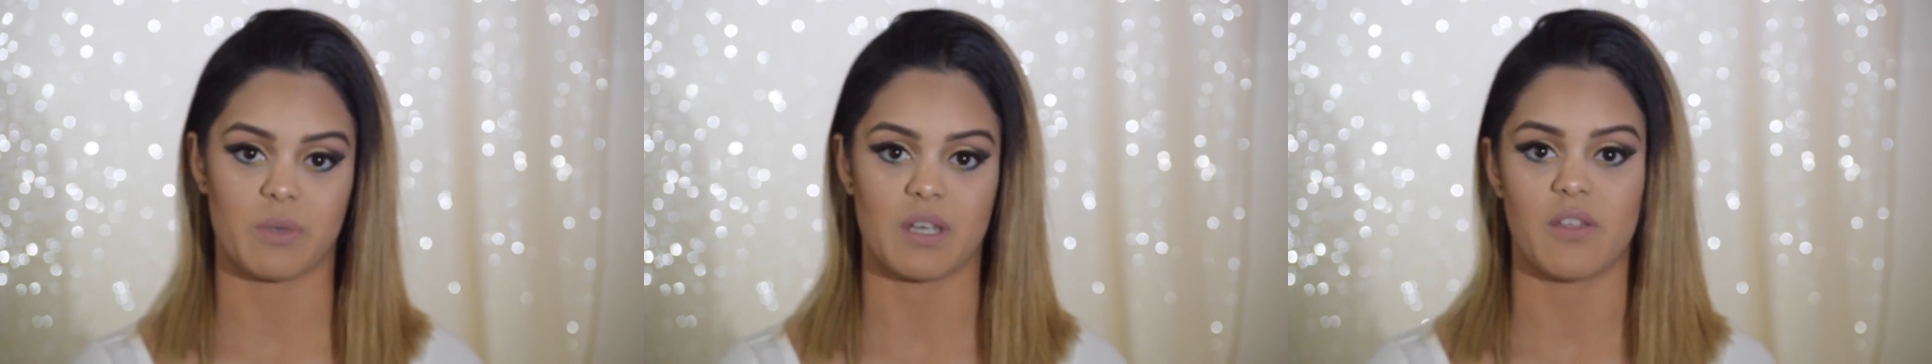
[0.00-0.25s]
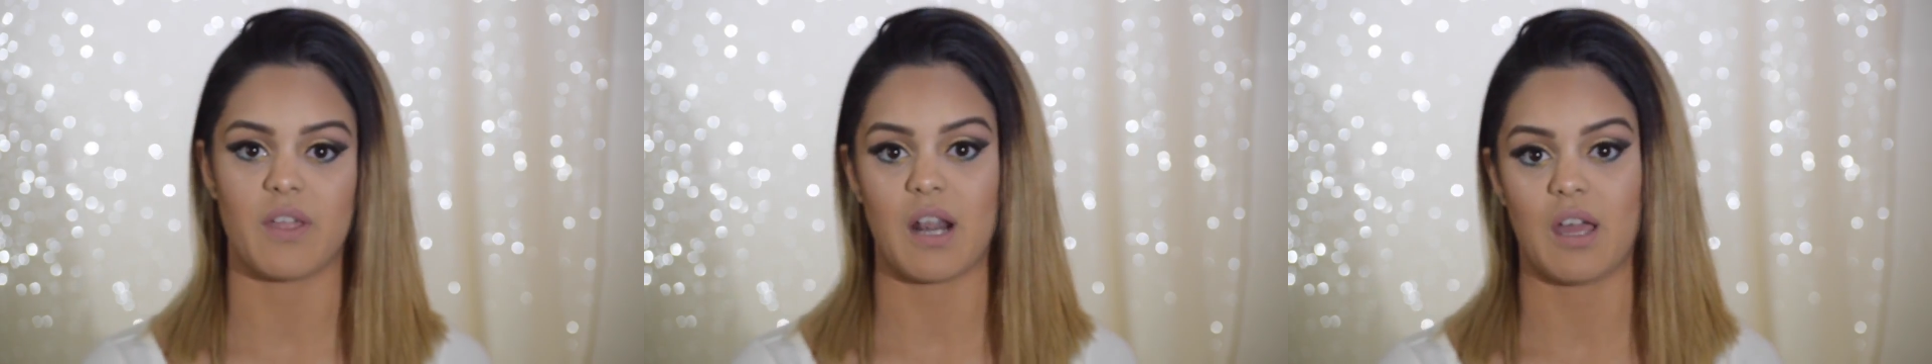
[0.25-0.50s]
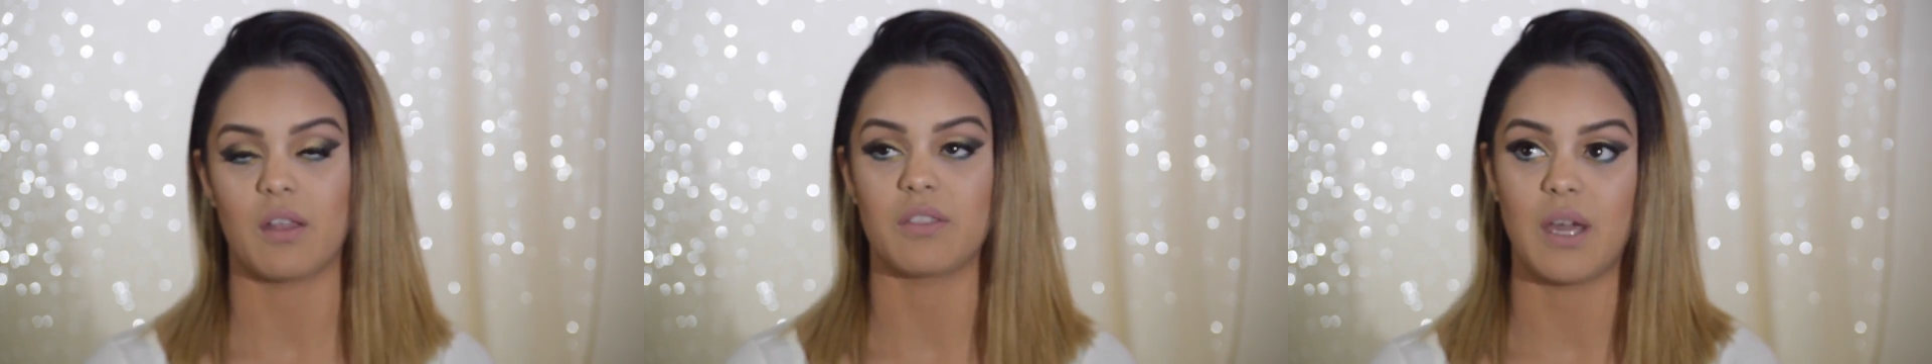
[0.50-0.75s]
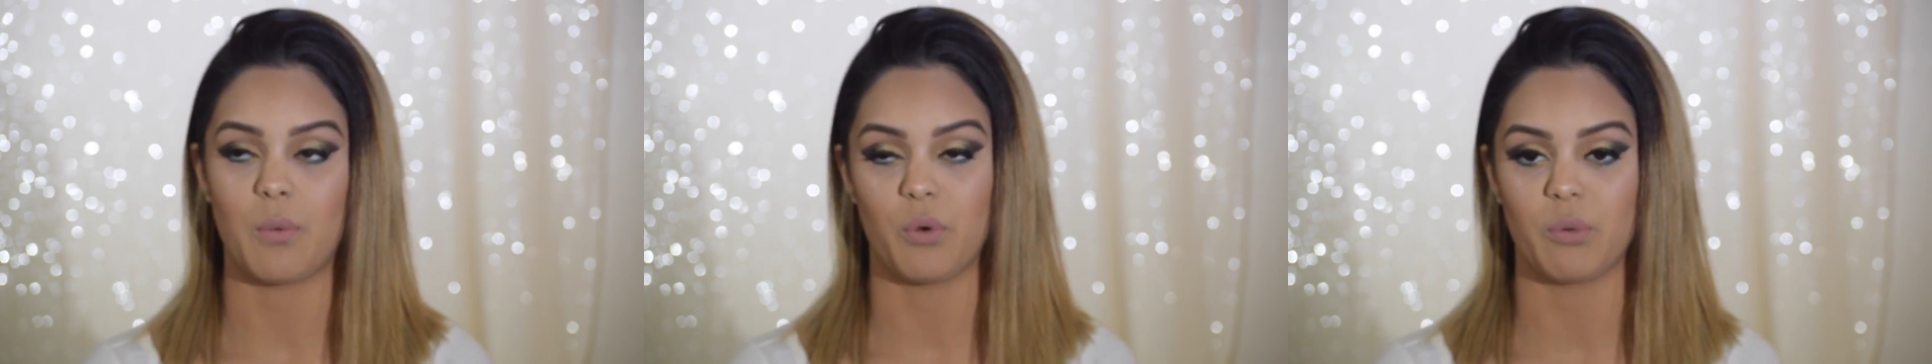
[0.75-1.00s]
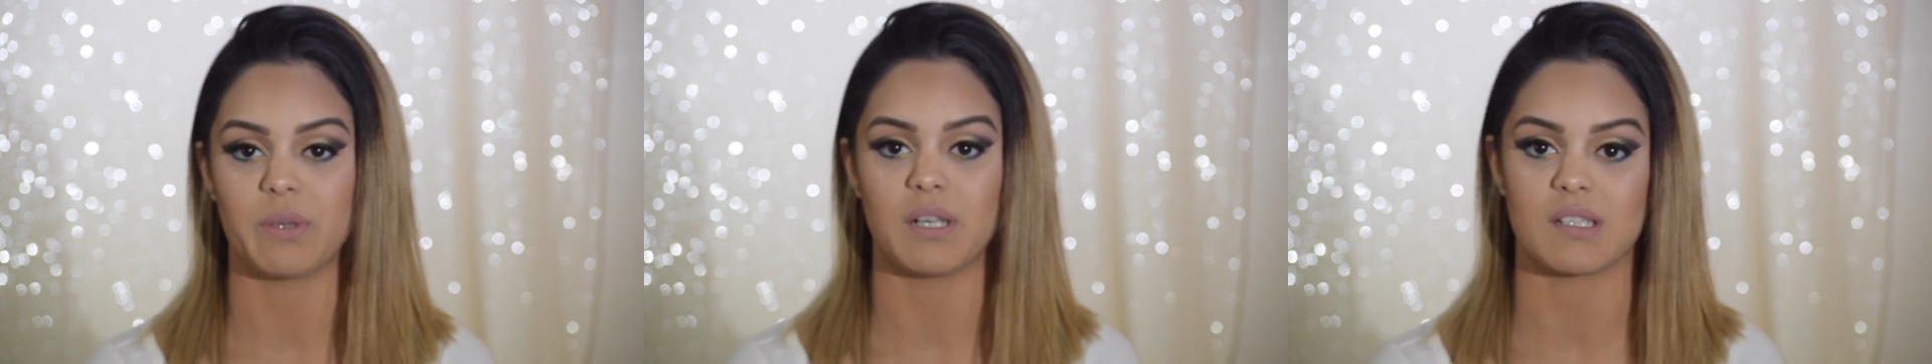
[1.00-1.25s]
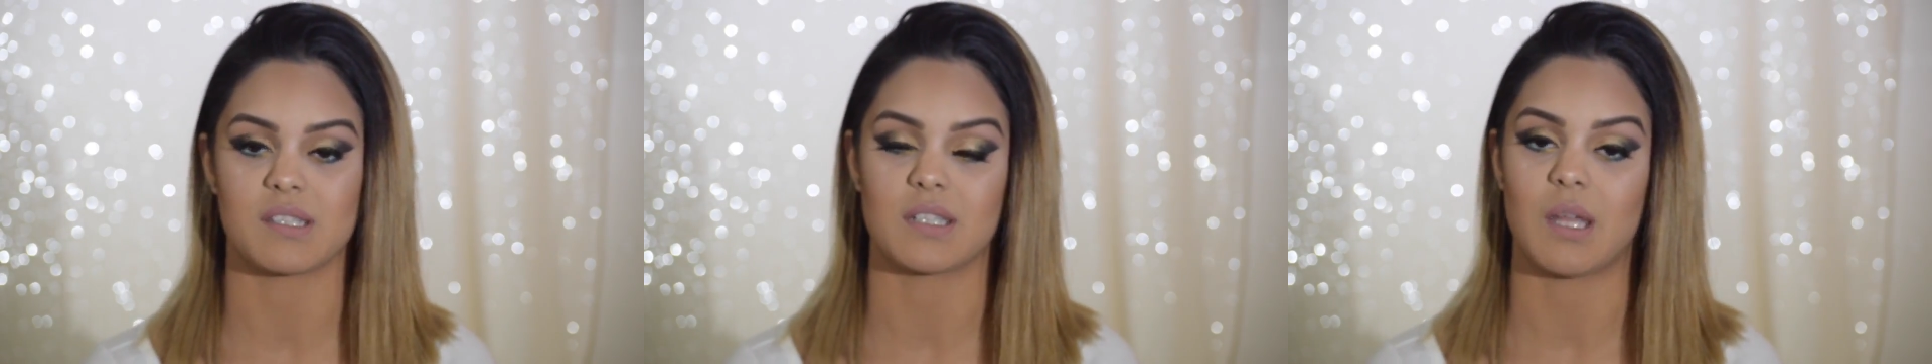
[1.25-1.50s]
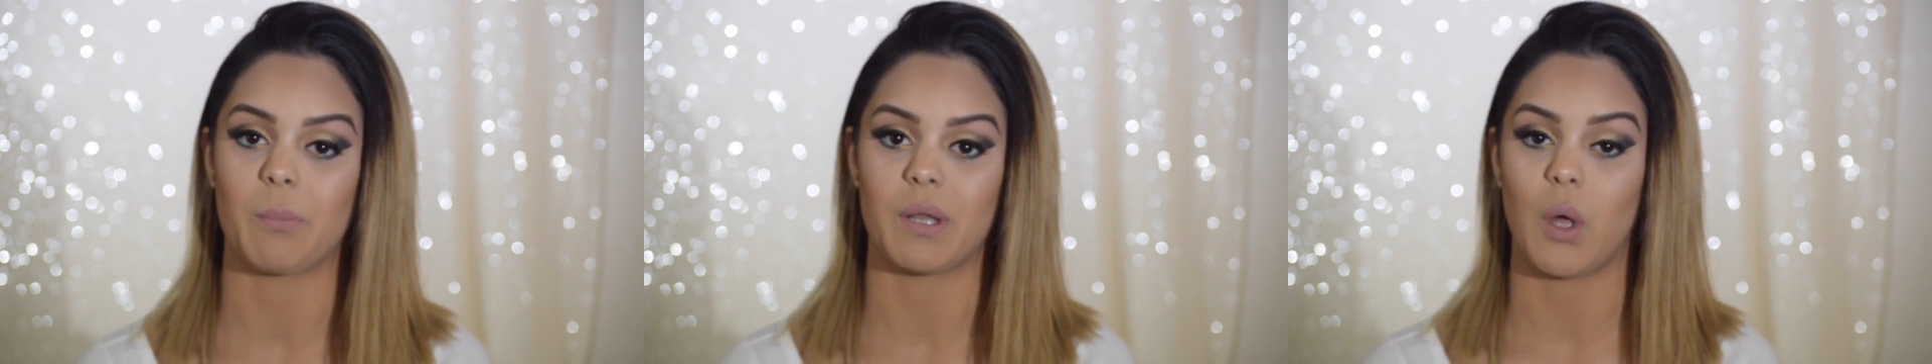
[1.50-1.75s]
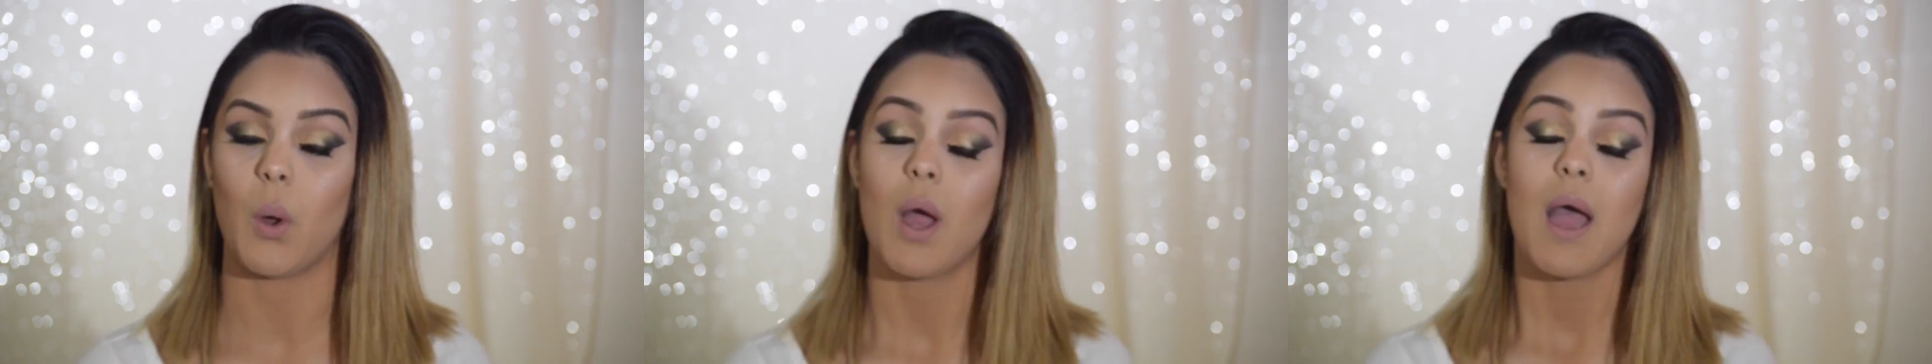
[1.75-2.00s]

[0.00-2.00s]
media that will be listed down below.